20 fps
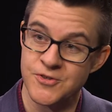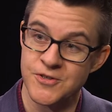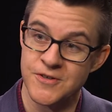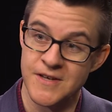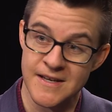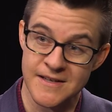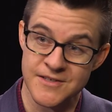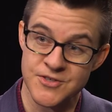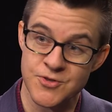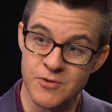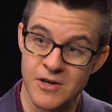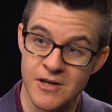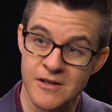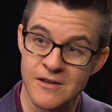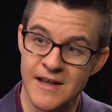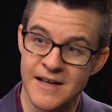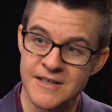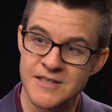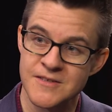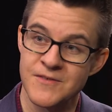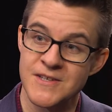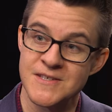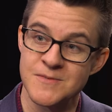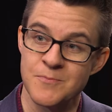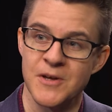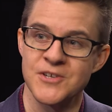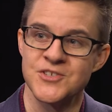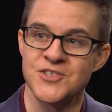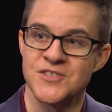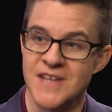or you get into a collective, it's
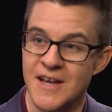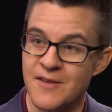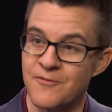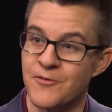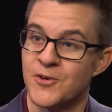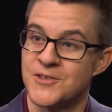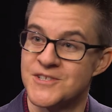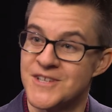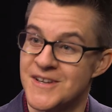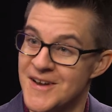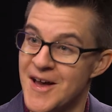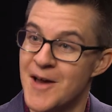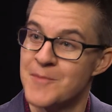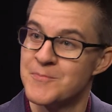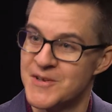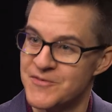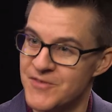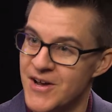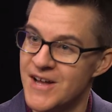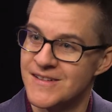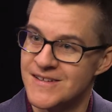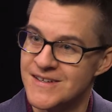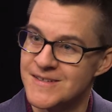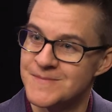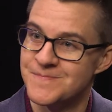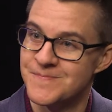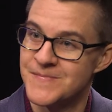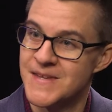much safer to not be violent,